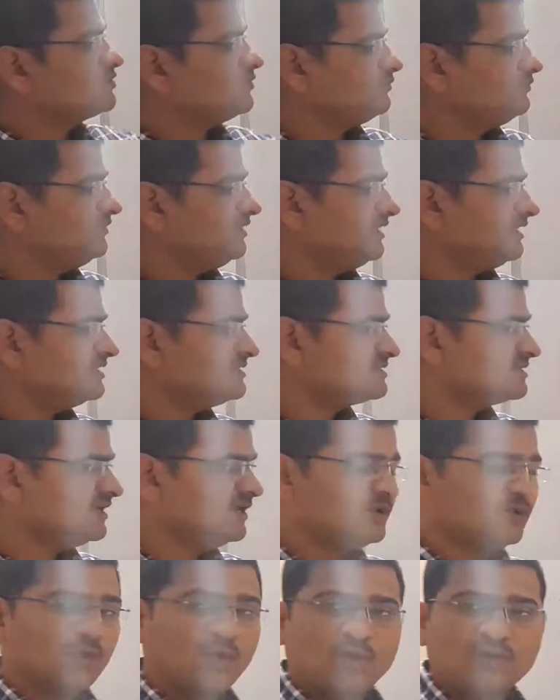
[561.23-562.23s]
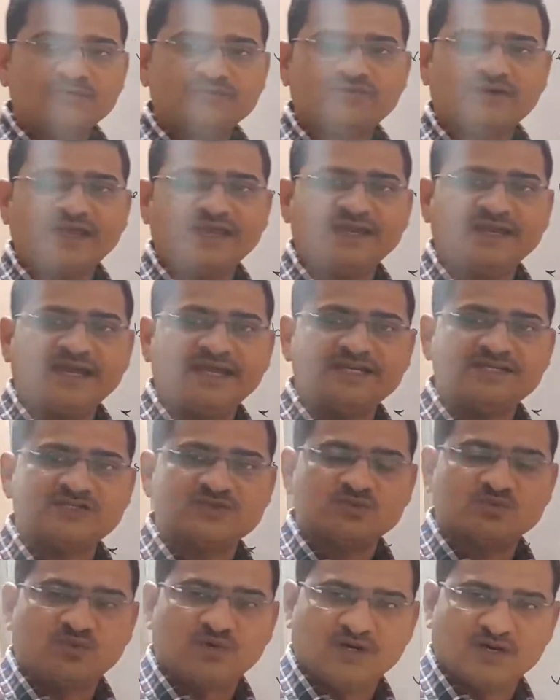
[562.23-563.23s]
of, we can say, non-finite
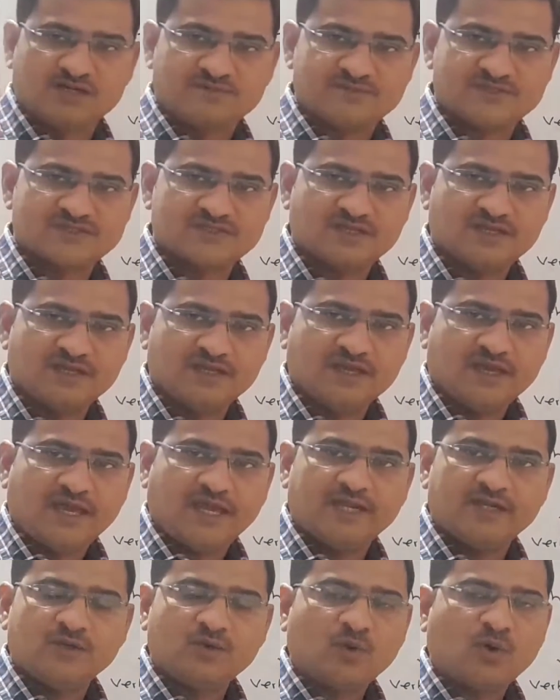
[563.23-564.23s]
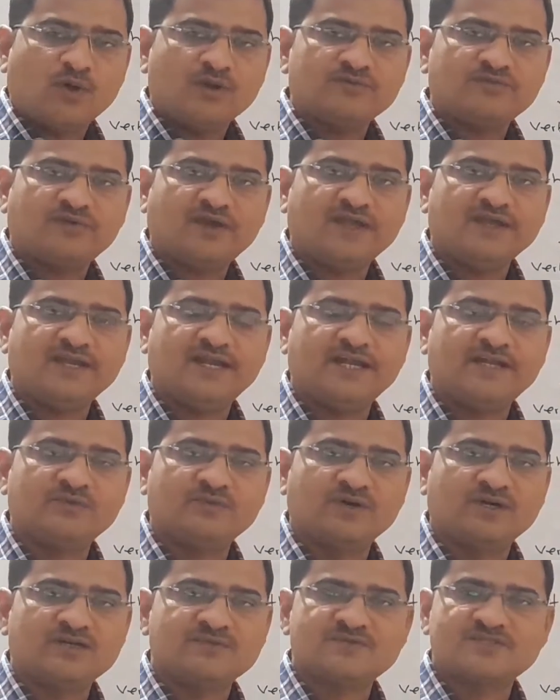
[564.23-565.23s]
verbs, and non-finite
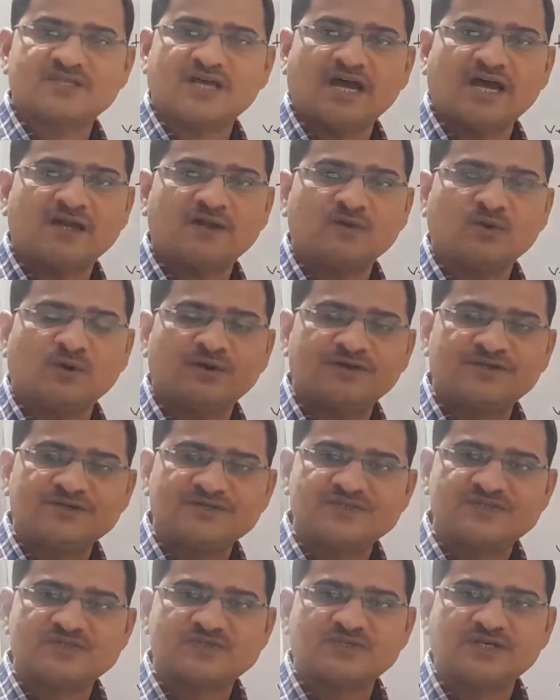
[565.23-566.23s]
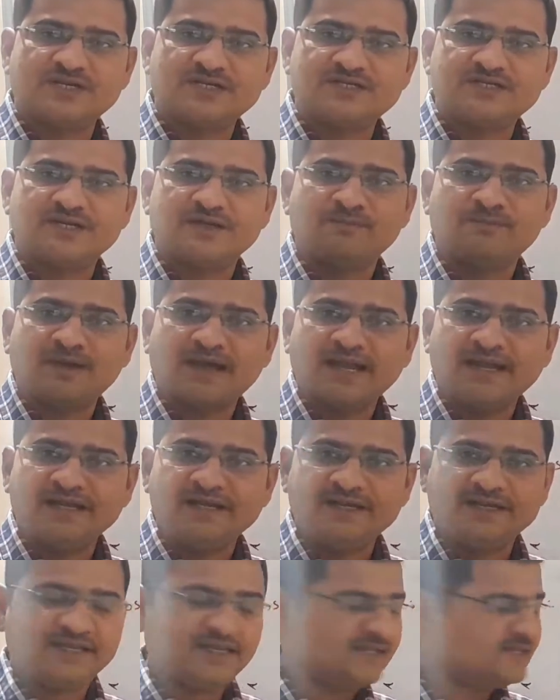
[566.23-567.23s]
verbs are not restricted by
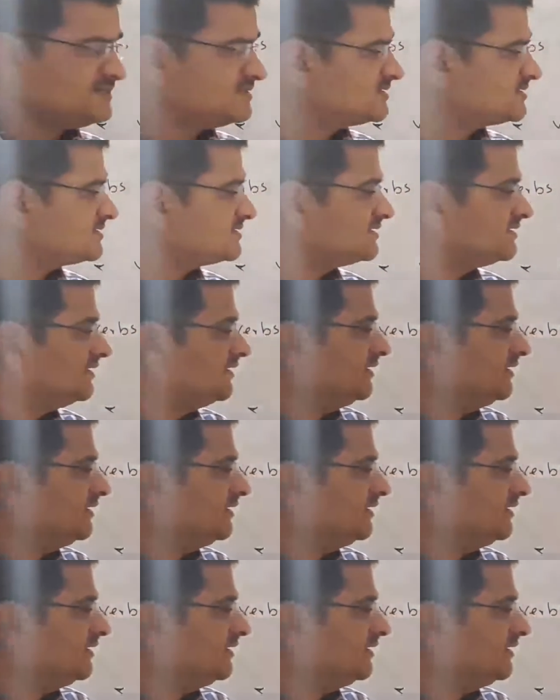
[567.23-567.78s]
tense,